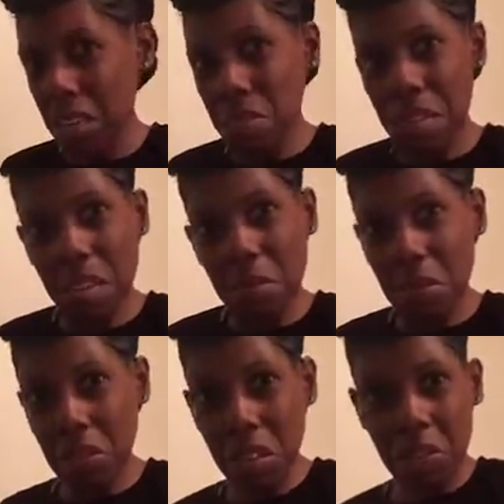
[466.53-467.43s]
Sometimes
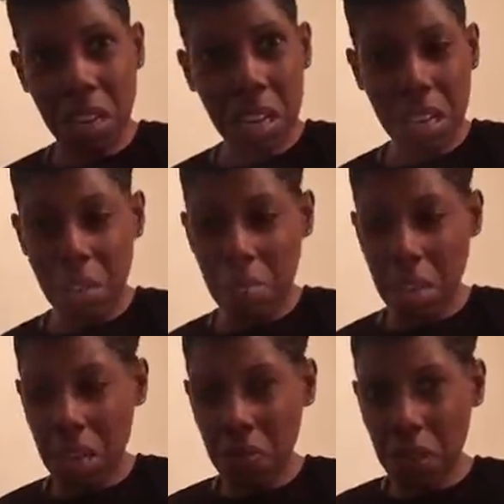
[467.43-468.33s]
the stuff that they
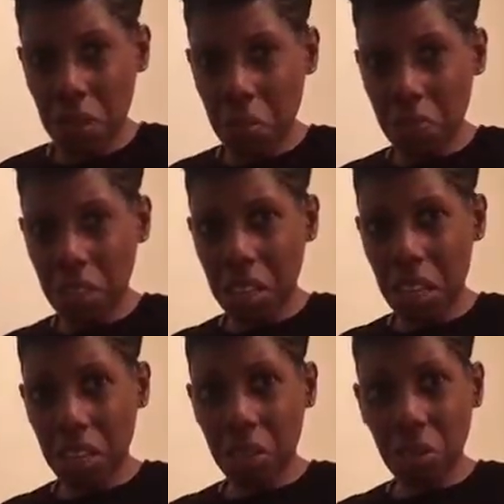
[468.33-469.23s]
make for you
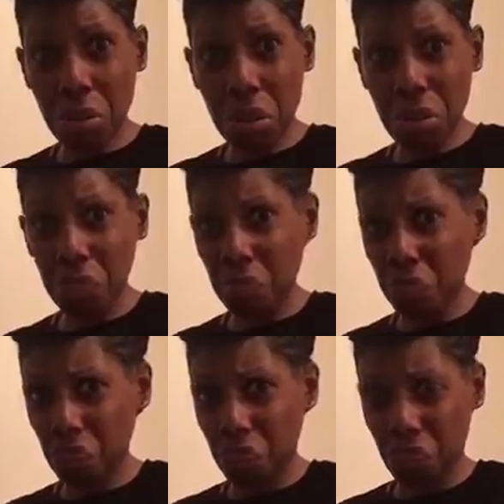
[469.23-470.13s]
externally
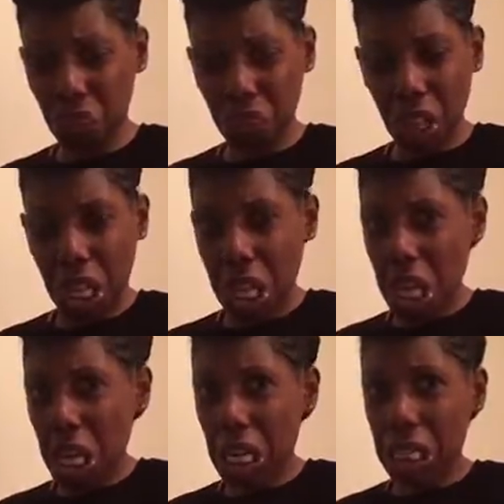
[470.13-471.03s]

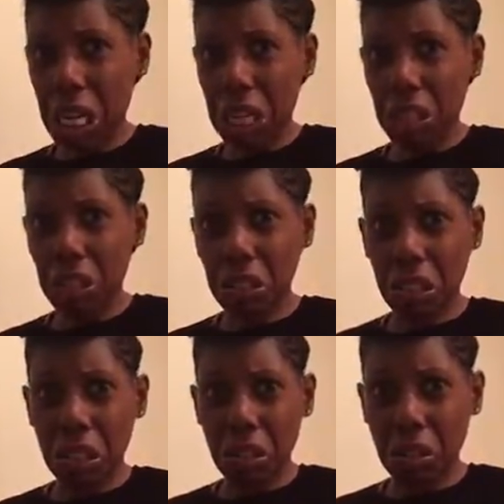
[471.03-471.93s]
got a lot of junk
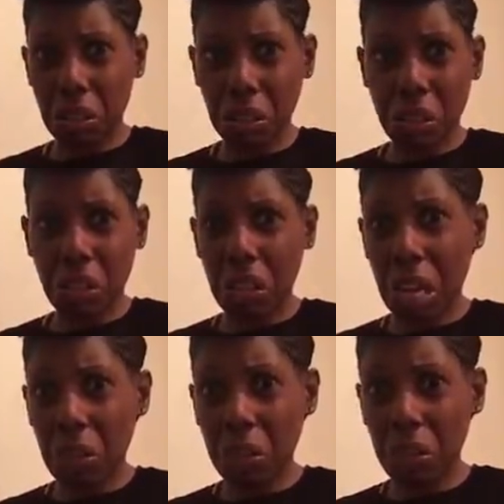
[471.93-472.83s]
in it, but
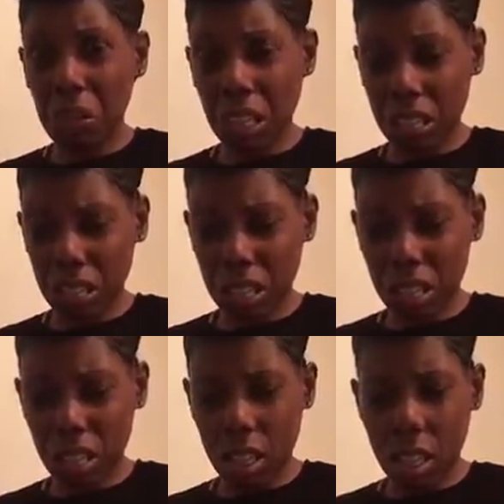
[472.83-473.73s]
not what you think is in
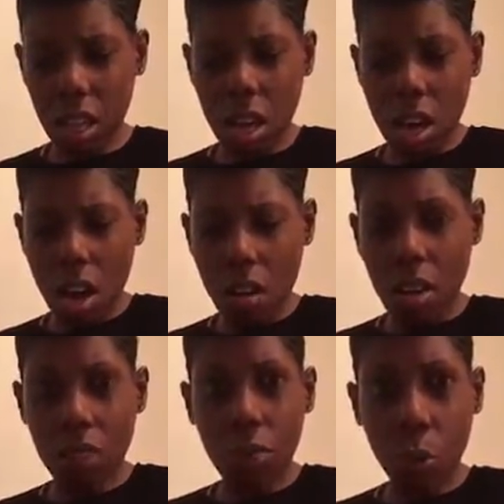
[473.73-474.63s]
it.
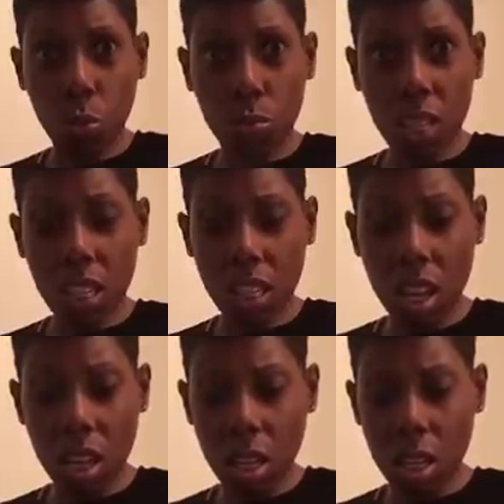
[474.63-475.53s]
Alright, so taste
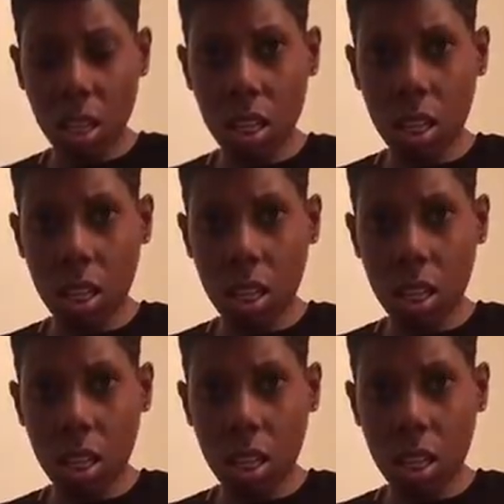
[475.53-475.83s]
test.